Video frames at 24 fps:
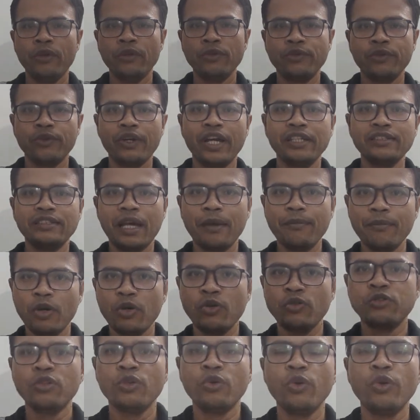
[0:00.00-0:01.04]
So guys, I'm
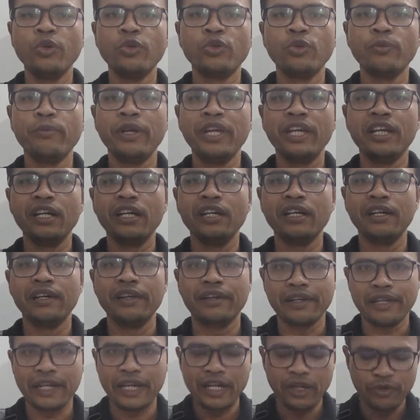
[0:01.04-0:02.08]
also going to make a
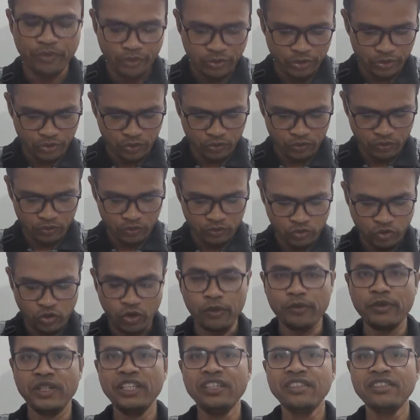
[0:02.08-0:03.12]
ride video
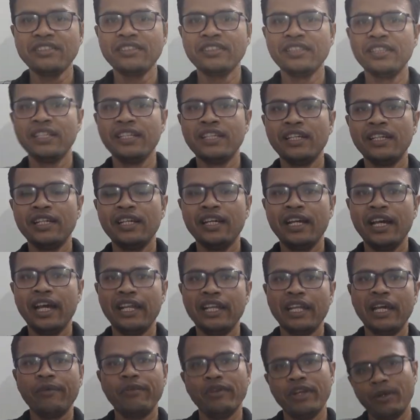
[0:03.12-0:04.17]
of this,
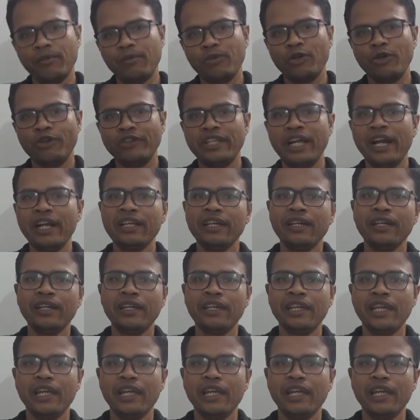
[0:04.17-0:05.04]
and I will upload that.